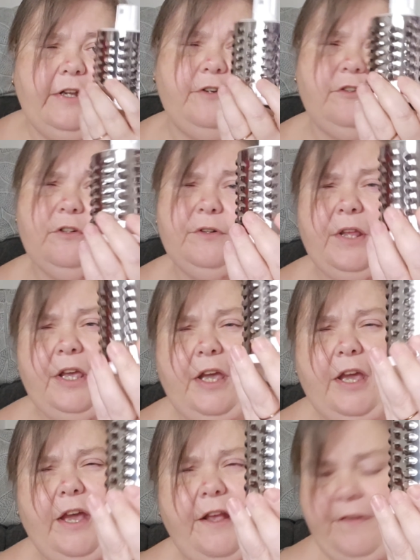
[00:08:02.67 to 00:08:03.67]
grater,
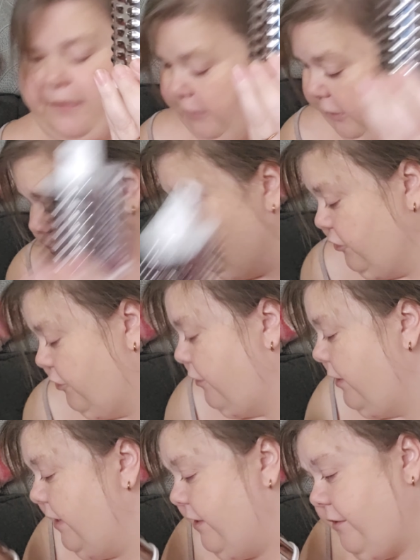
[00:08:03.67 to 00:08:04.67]
it has a larger
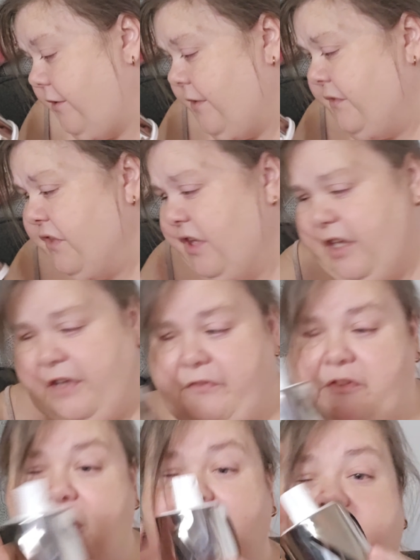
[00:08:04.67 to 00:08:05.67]
grater,
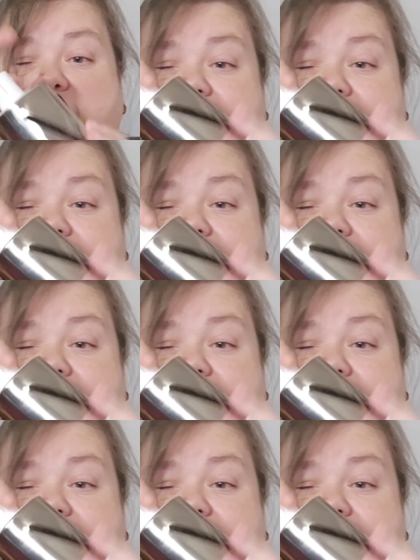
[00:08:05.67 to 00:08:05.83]
and then it